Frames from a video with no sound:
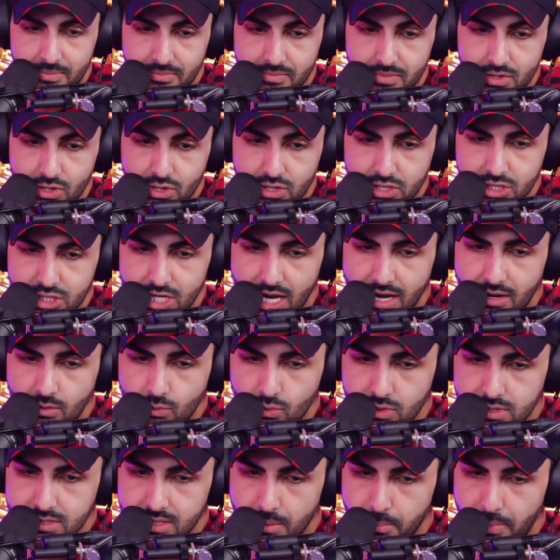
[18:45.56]
Your channel
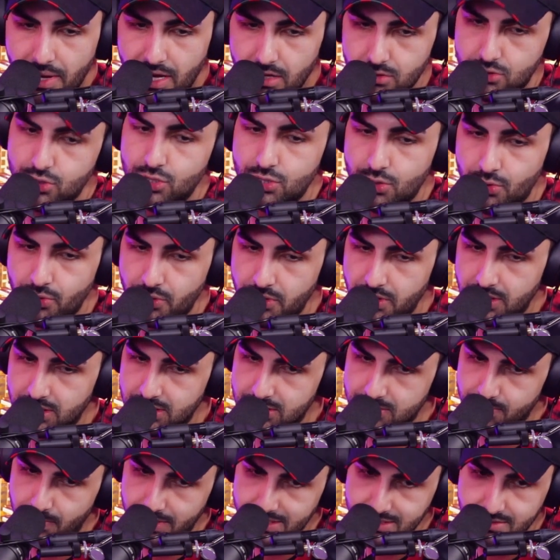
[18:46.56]
was about showing
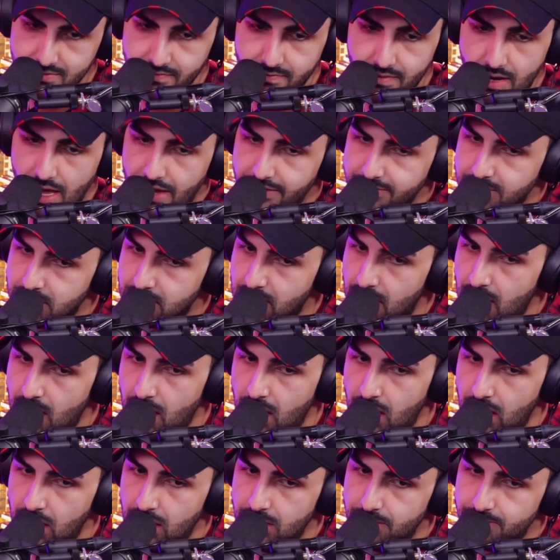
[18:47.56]
expensive
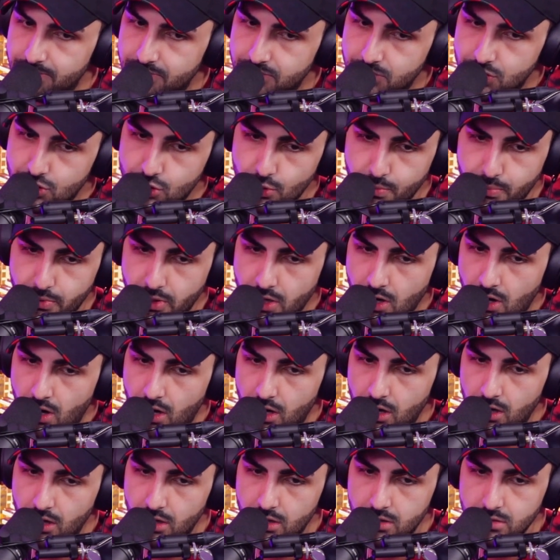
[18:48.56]
lifestyle,
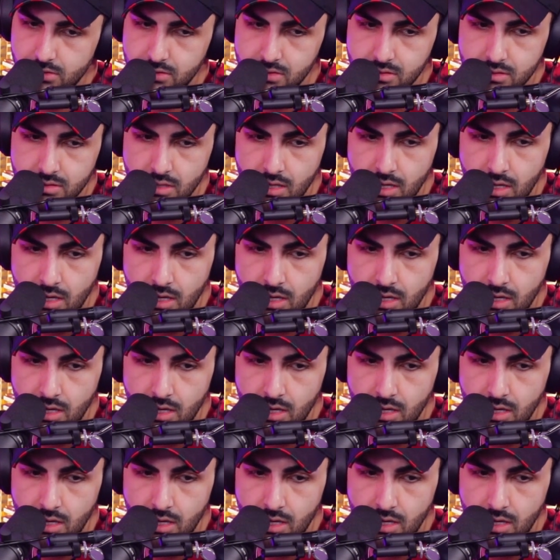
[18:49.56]
supercars,